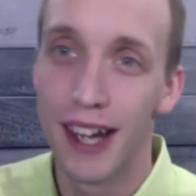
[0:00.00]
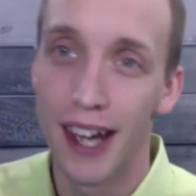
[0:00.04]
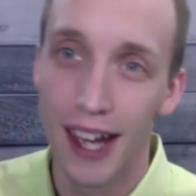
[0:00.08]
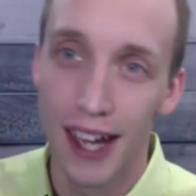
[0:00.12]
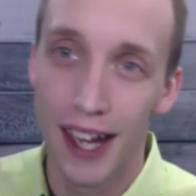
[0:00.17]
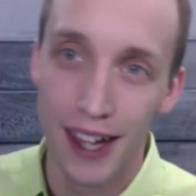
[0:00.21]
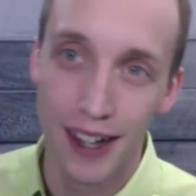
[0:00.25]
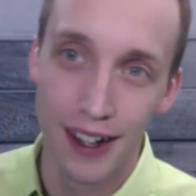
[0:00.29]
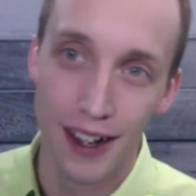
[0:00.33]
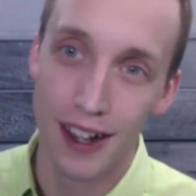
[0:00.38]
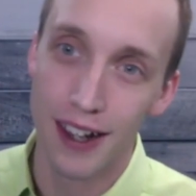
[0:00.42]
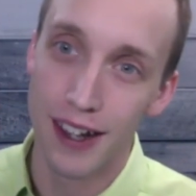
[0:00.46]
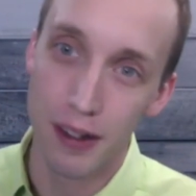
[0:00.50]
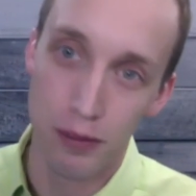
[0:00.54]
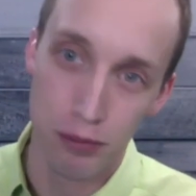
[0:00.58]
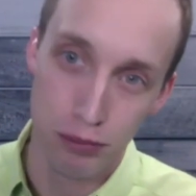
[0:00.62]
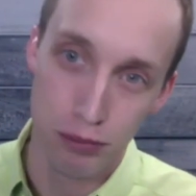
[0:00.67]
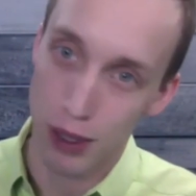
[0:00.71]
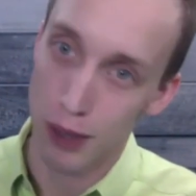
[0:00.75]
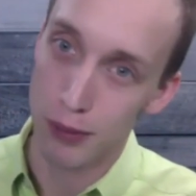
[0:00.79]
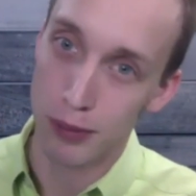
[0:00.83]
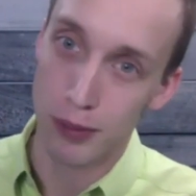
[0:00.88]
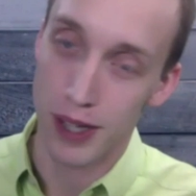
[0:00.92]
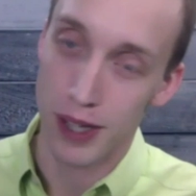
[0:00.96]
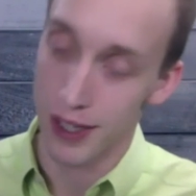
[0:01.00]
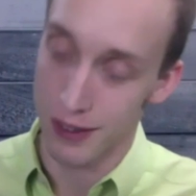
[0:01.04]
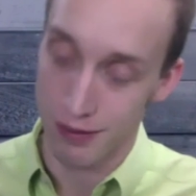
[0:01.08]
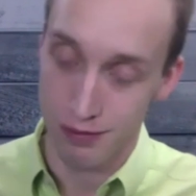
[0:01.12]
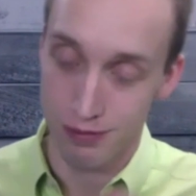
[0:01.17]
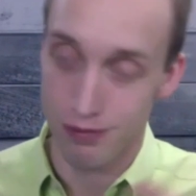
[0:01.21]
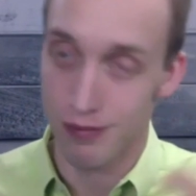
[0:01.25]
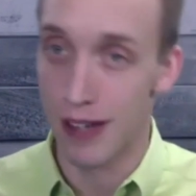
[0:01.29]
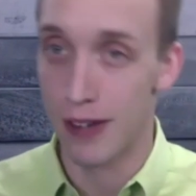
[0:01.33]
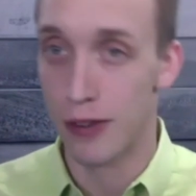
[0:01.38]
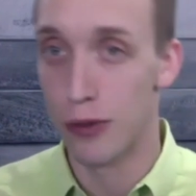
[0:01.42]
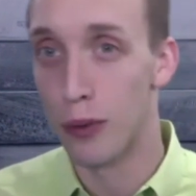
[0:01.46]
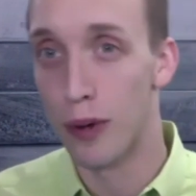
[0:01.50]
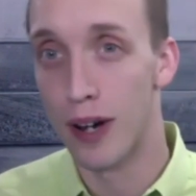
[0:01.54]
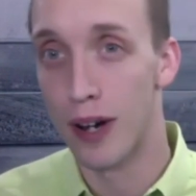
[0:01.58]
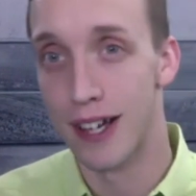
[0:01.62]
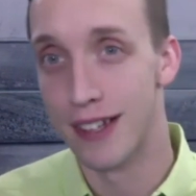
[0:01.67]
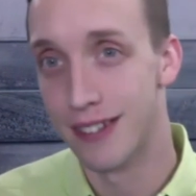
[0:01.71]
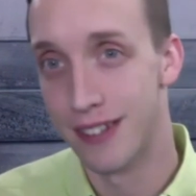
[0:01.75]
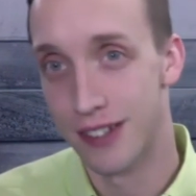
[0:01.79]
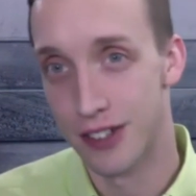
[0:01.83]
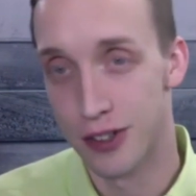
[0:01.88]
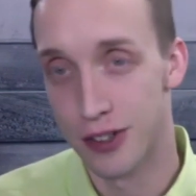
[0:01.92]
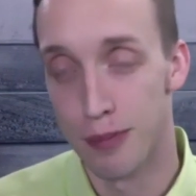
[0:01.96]
and it probably it, that's why
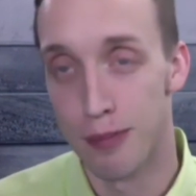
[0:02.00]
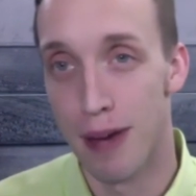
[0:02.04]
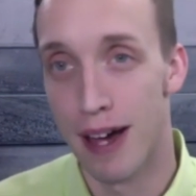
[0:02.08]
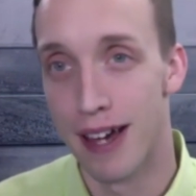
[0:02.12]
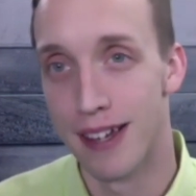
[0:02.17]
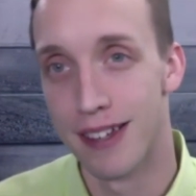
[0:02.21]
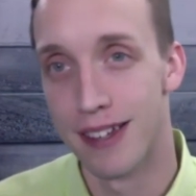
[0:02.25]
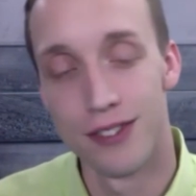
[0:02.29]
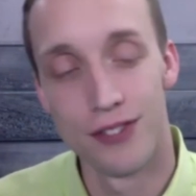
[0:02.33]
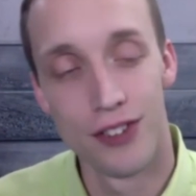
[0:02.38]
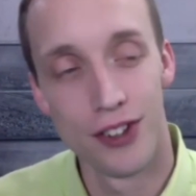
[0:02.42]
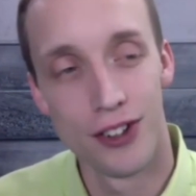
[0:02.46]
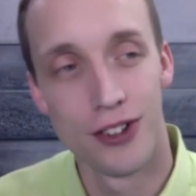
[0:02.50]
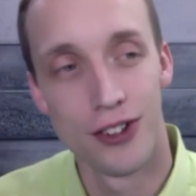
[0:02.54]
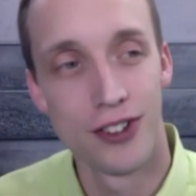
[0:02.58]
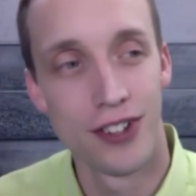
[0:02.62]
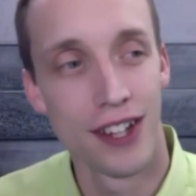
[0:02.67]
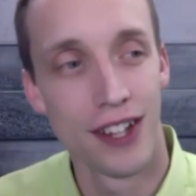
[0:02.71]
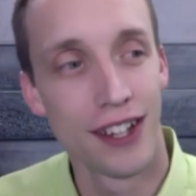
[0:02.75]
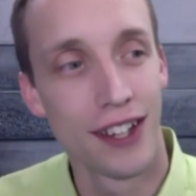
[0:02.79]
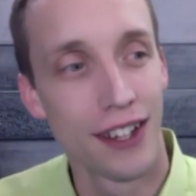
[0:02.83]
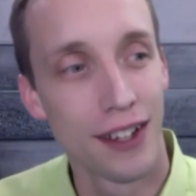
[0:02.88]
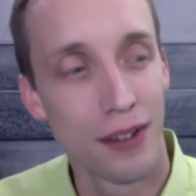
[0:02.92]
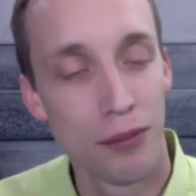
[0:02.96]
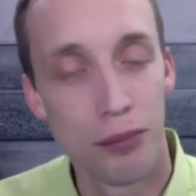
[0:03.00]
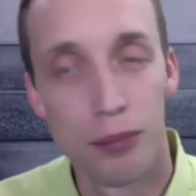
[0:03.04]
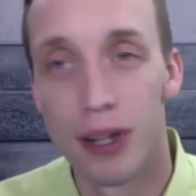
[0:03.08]
it's such a massive undertaking.